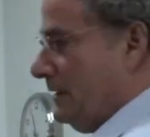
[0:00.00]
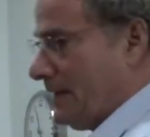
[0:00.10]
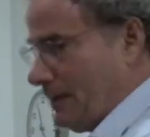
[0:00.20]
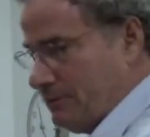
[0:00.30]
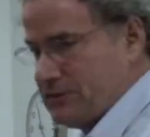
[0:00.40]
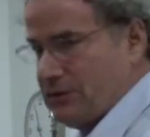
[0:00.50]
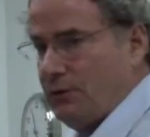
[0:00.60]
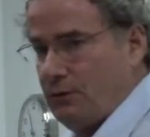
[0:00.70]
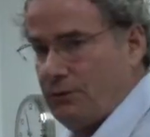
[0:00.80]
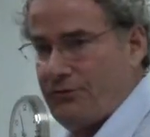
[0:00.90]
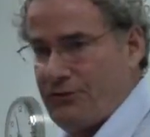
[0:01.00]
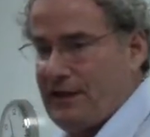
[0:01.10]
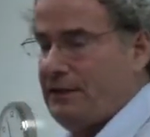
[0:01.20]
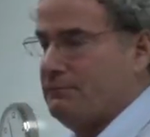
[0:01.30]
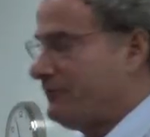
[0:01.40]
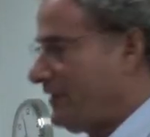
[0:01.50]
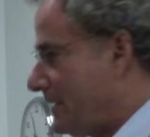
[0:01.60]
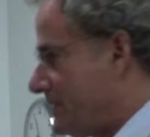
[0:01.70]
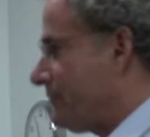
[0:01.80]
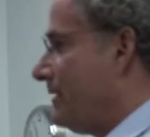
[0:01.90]
That was the whole theme of
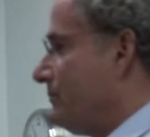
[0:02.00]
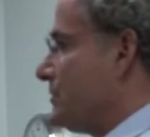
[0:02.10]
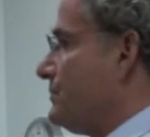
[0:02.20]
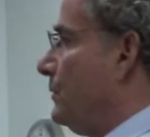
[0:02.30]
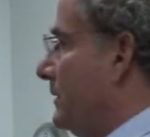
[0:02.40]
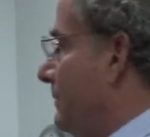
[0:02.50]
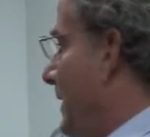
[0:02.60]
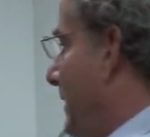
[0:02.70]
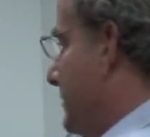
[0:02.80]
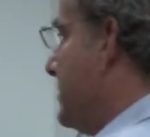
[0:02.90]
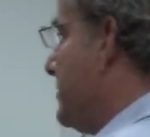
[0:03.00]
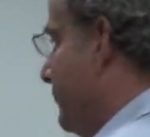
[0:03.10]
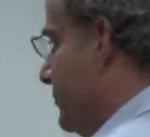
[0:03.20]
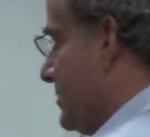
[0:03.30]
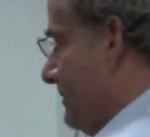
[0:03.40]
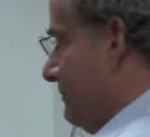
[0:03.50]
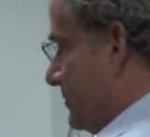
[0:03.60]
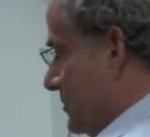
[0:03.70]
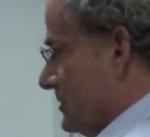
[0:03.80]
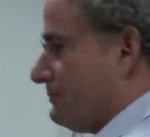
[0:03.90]
Kathy Kramer's book, The Politics of
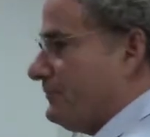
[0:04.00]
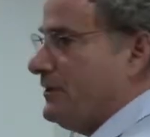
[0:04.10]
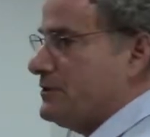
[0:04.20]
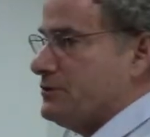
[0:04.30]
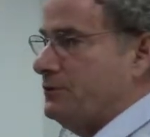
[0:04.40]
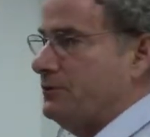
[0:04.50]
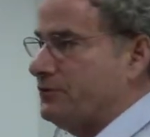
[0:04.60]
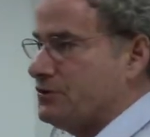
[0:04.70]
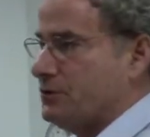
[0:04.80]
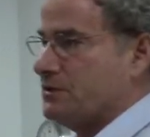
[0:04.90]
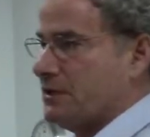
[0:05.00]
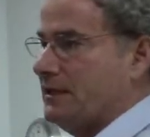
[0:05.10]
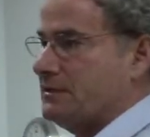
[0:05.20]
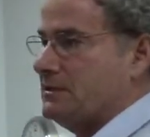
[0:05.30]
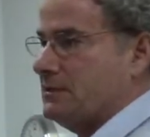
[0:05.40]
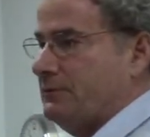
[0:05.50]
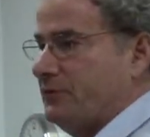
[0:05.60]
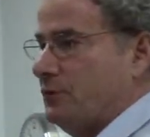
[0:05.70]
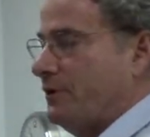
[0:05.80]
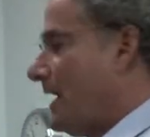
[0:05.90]
Resentment. She's a professor at the University of Wisconsin. Some
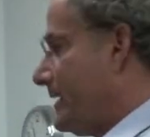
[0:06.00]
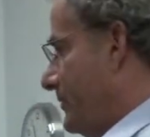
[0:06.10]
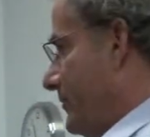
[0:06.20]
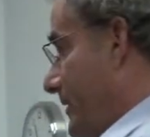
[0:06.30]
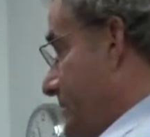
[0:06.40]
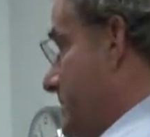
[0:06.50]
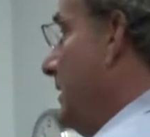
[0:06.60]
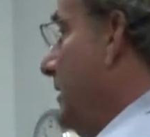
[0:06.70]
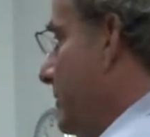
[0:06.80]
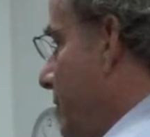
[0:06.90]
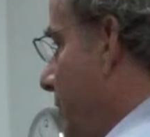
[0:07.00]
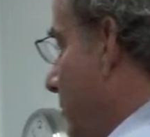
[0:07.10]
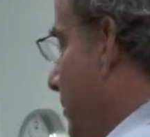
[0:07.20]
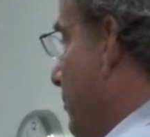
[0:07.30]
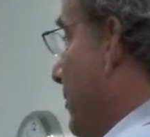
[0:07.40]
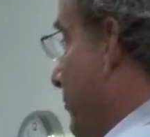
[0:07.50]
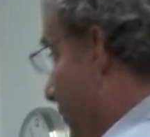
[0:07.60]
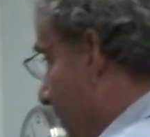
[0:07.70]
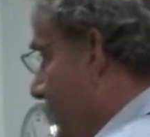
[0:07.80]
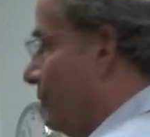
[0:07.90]
of you are nodding your heads. You know her work,
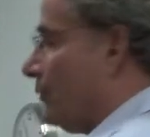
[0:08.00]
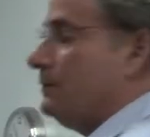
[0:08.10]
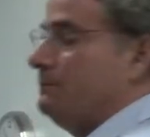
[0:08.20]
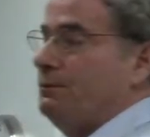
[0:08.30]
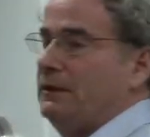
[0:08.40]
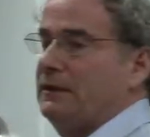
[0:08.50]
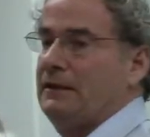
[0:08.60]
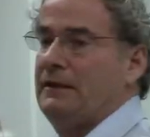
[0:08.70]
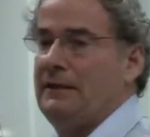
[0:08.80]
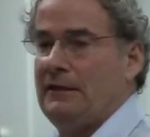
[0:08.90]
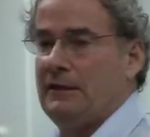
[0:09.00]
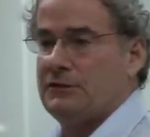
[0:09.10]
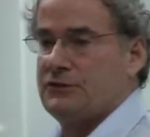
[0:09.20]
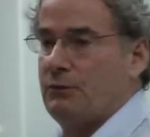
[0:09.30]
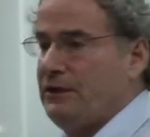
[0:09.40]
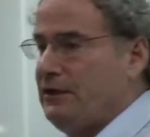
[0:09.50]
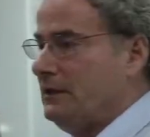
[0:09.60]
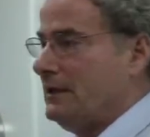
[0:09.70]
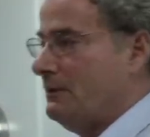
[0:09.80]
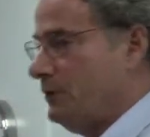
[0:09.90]
really important book. So we
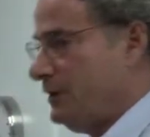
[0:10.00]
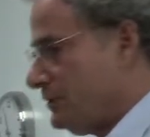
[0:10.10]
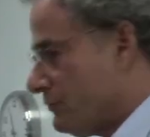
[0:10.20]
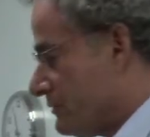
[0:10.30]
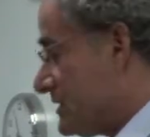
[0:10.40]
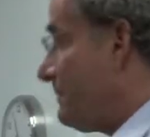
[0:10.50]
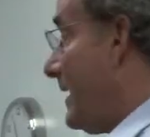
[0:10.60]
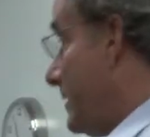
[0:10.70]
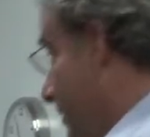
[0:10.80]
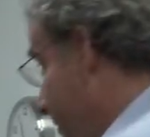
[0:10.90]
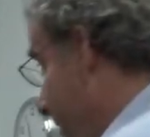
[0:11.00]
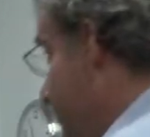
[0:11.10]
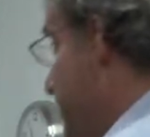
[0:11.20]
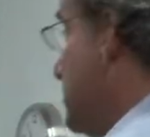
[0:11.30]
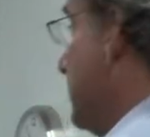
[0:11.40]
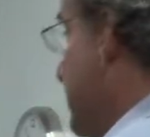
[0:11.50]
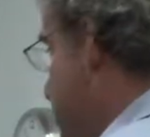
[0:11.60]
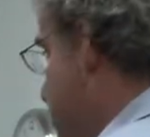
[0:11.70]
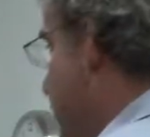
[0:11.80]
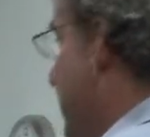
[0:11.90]
need to respect our neighbors,
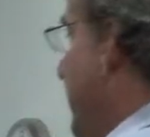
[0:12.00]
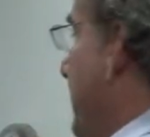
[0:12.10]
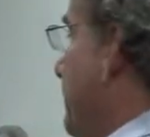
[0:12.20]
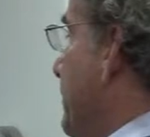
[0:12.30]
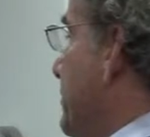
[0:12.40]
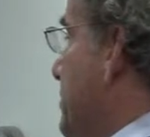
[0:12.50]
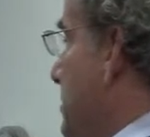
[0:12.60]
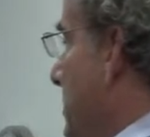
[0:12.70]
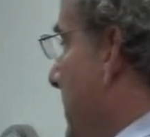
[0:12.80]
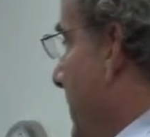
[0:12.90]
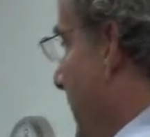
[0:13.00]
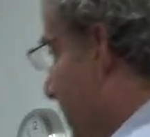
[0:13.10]
listen to our neighbors,